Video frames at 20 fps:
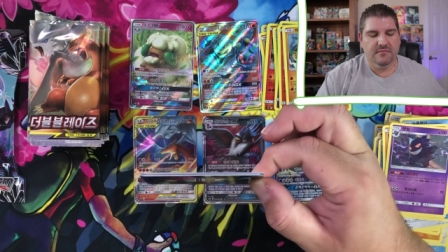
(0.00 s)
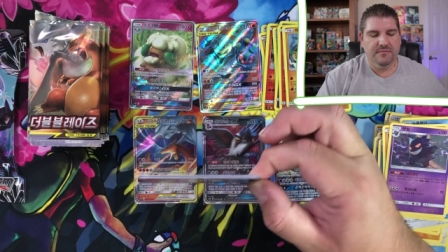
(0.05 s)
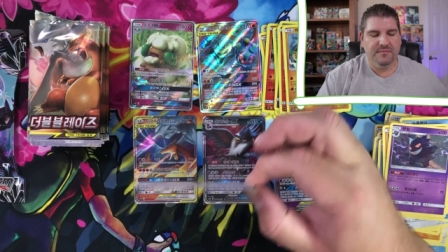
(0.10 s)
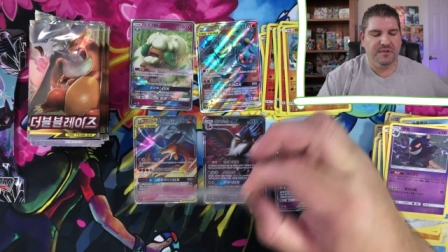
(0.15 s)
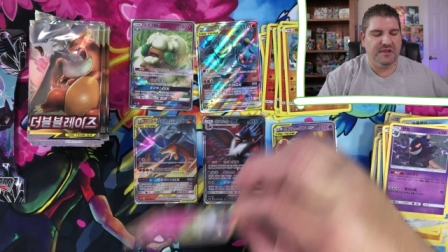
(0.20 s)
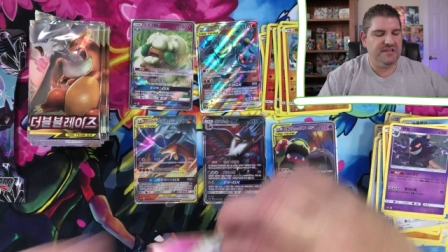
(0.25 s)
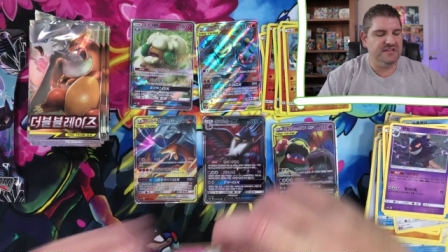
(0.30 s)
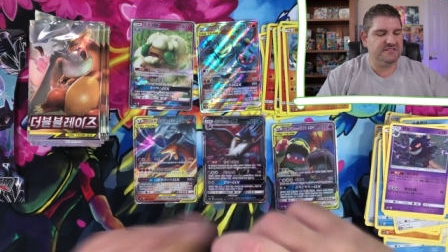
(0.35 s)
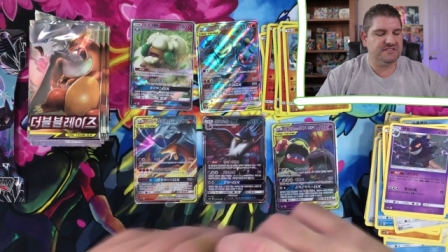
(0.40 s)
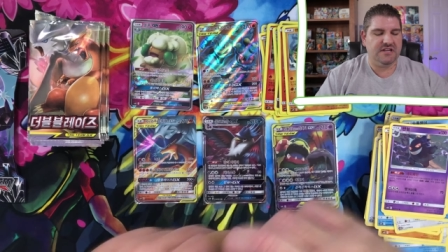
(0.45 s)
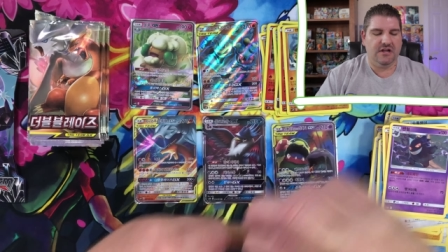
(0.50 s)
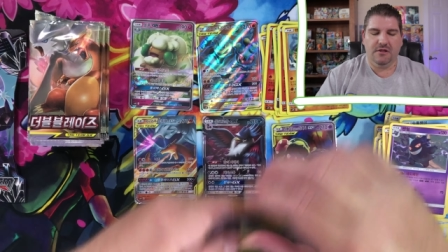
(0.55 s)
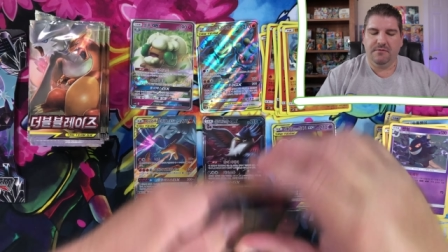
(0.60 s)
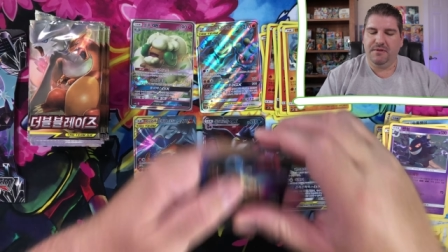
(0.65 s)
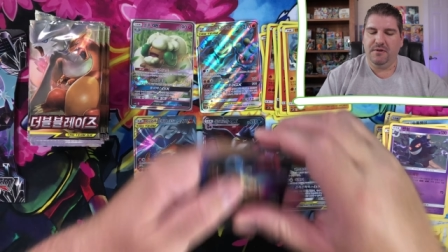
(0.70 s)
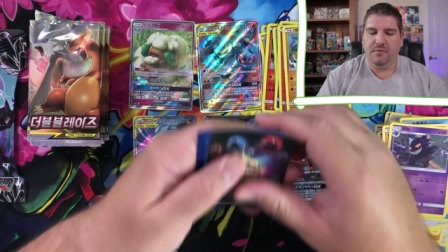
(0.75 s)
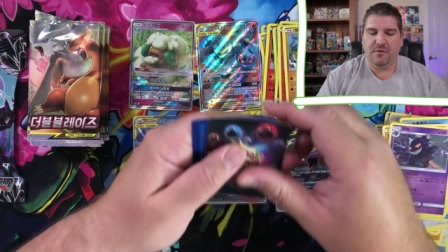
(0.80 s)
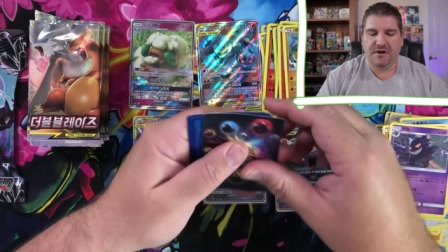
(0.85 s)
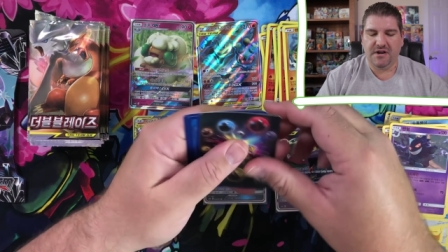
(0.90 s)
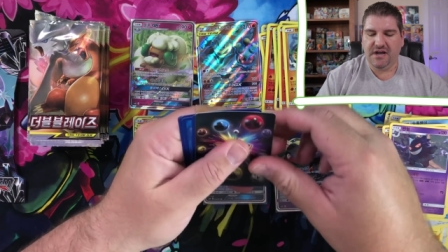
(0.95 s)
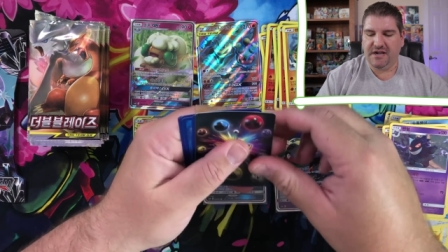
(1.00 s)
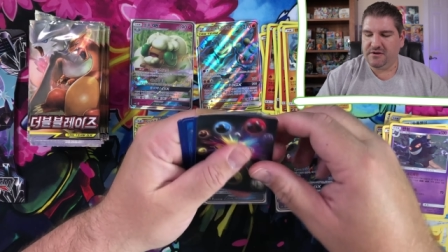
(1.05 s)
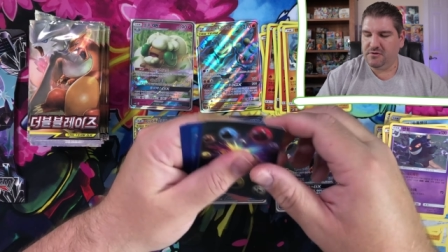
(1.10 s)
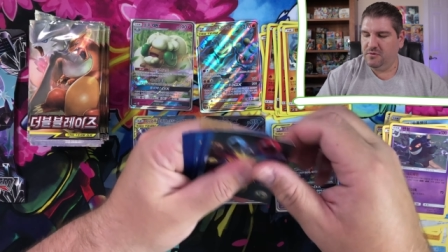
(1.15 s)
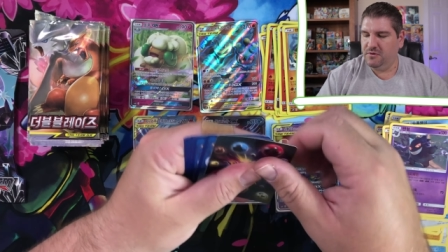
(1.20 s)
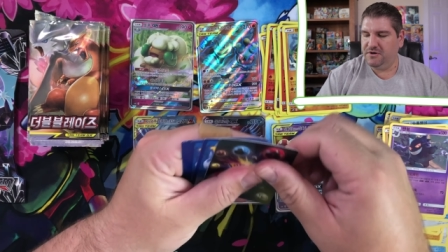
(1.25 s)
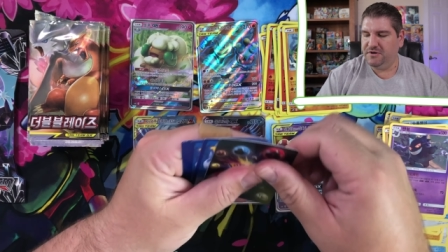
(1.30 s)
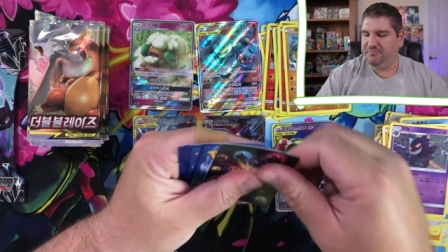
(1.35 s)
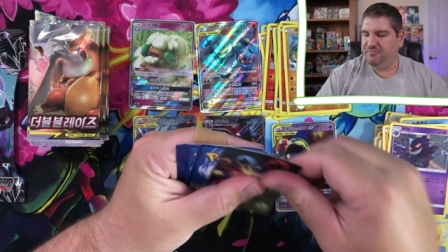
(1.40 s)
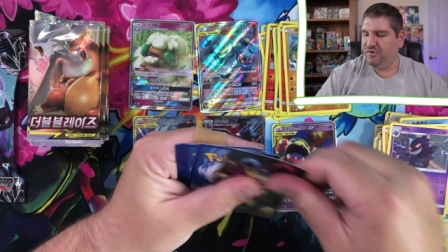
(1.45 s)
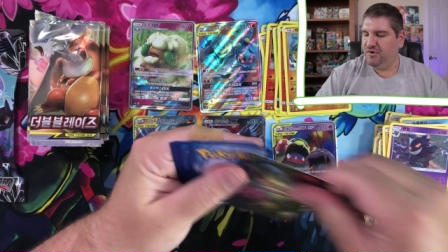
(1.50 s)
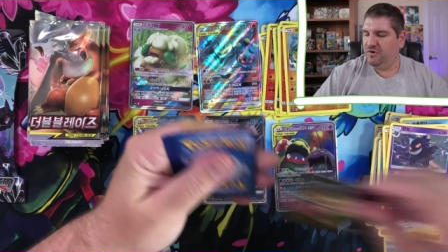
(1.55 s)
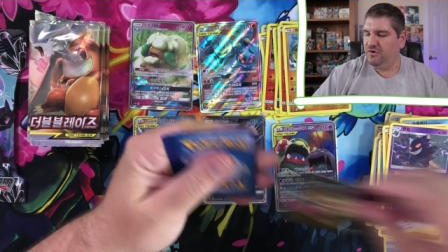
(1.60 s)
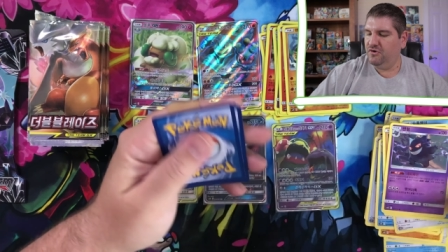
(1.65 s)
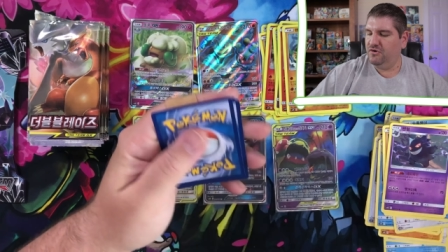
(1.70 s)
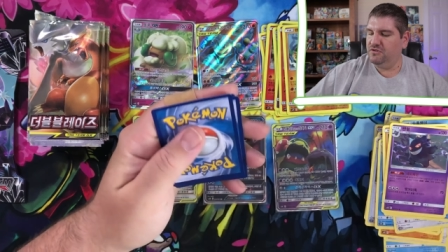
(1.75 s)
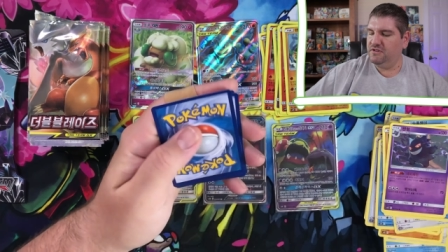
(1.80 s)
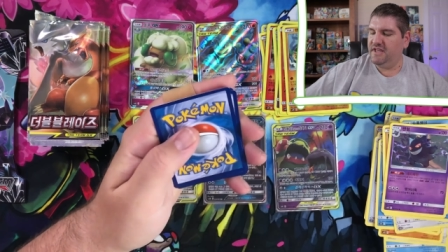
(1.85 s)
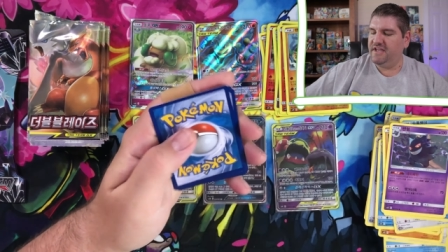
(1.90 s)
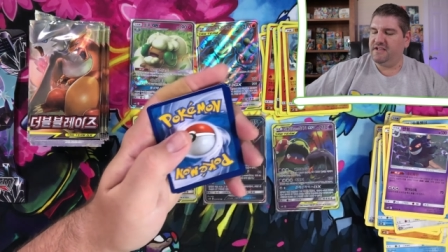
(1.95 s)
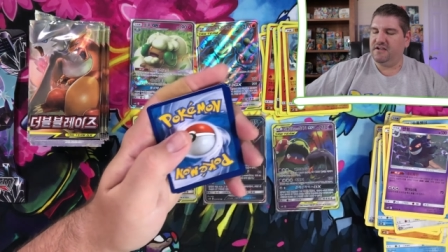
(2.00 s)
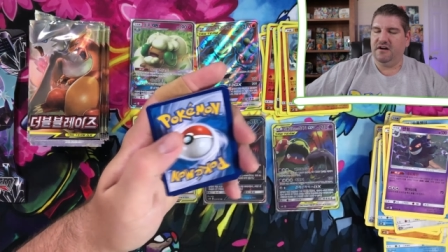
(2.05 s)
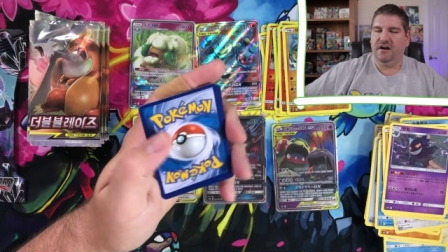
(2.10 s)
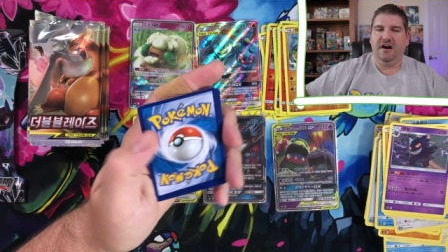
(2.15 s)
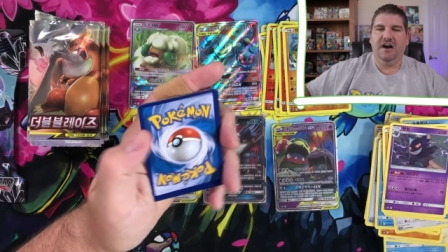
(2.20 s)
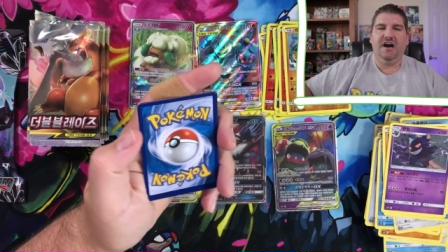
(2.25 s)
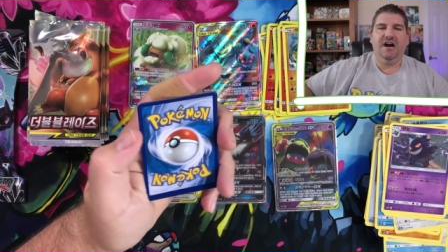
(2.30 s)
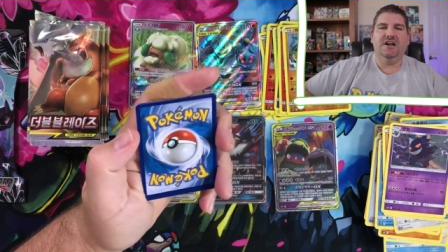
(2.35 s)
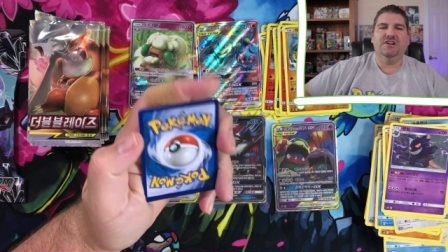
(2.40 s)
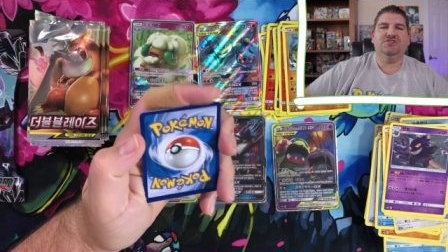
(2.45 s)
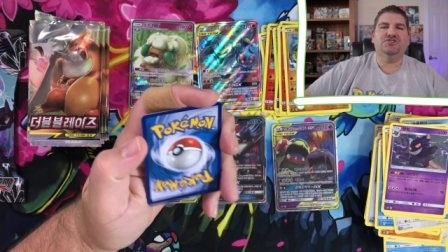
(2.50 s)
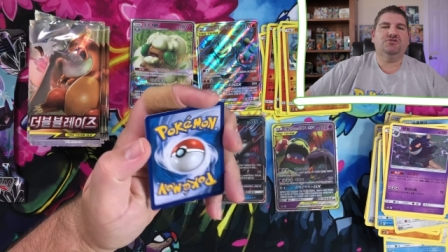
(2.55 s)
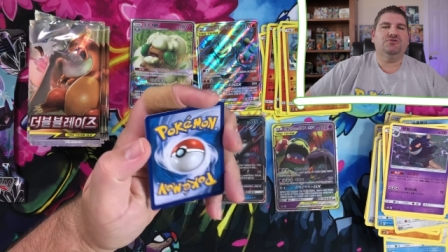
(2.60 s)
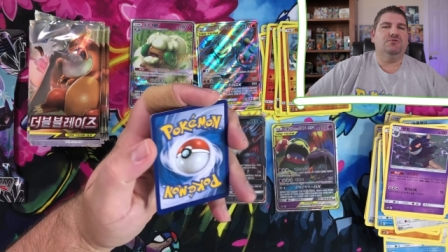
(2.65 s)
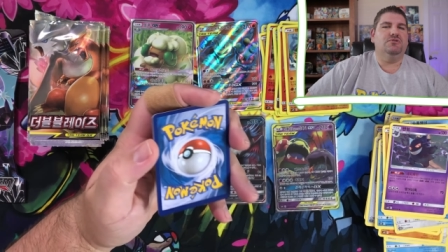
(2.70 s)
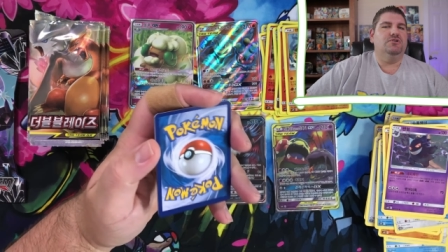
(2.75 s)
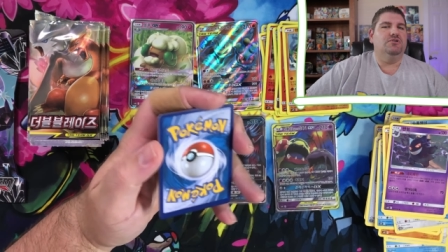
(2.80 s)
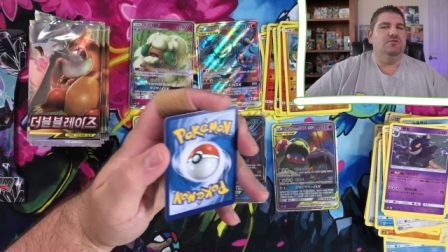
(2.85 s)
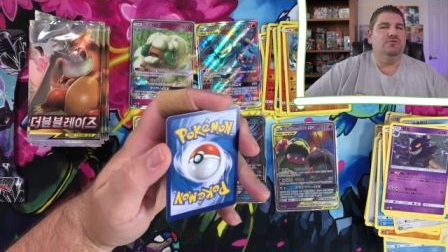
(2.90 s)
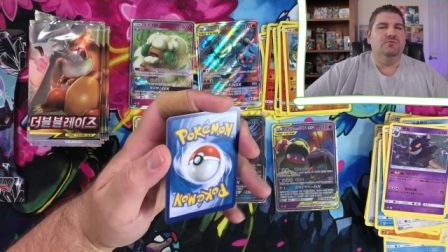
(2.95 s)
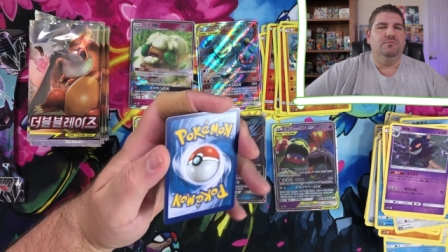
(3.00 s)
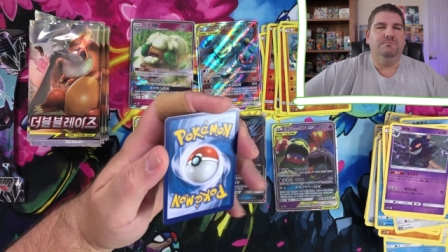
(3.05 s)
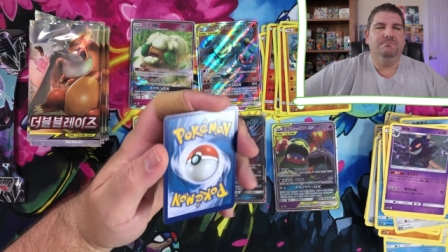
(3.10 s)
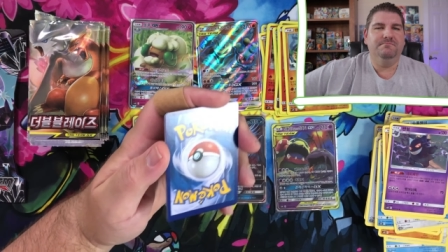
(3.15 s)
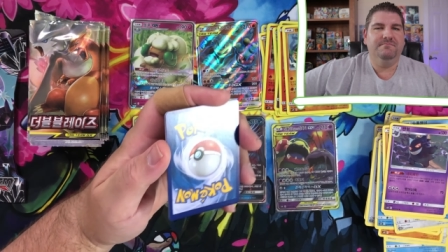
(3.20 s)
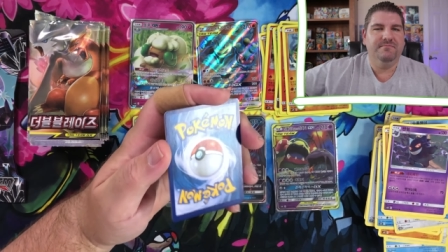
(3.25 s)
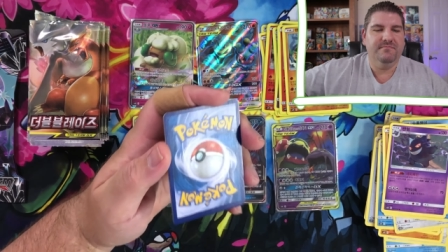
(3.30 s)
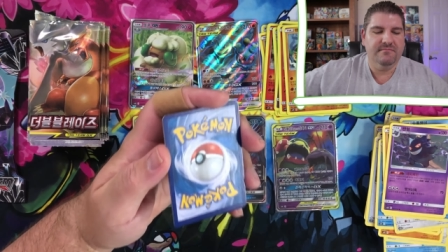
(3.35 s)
Please tell me we're not going to pull like a Honchkrow